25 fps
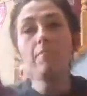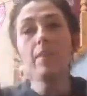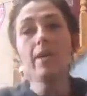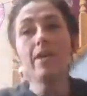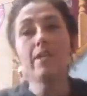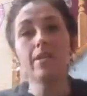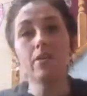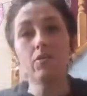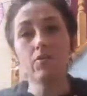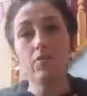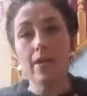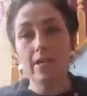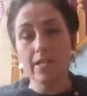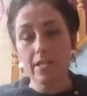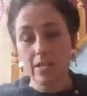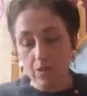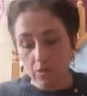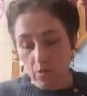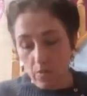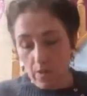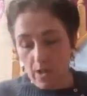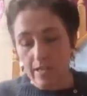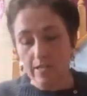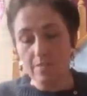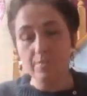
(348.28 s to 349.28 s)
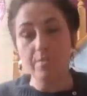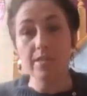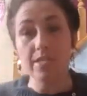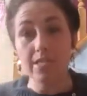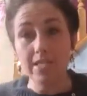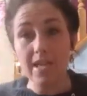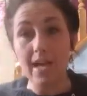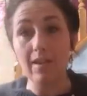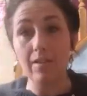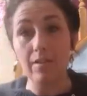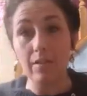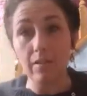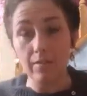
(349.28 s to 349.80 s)
made the granny squares
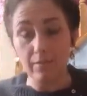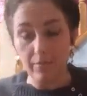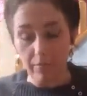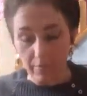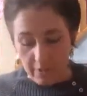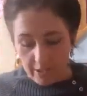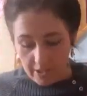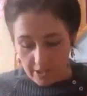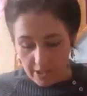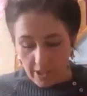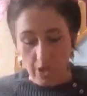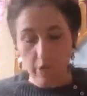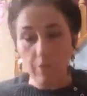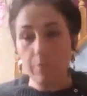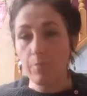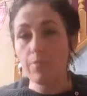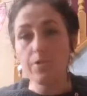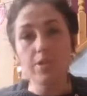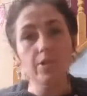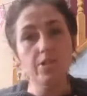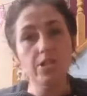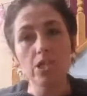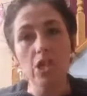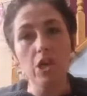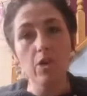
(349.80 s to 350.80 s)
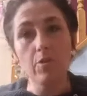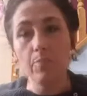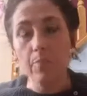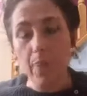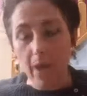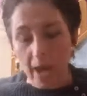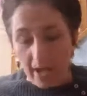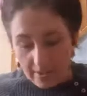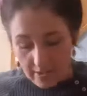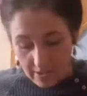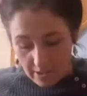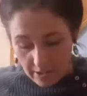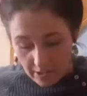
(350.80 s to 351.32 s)
myself. There's no
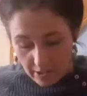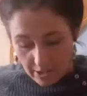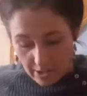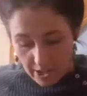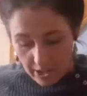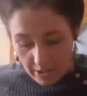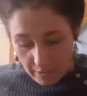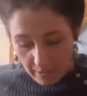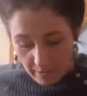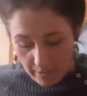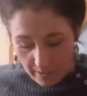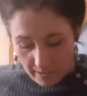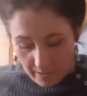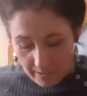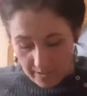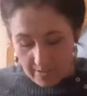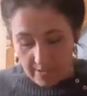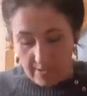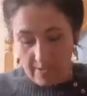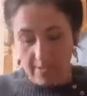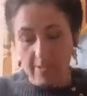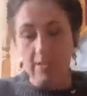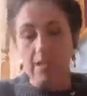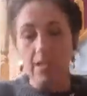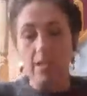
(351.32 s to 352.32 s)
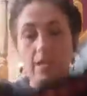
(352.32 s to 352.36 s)
pattern to it.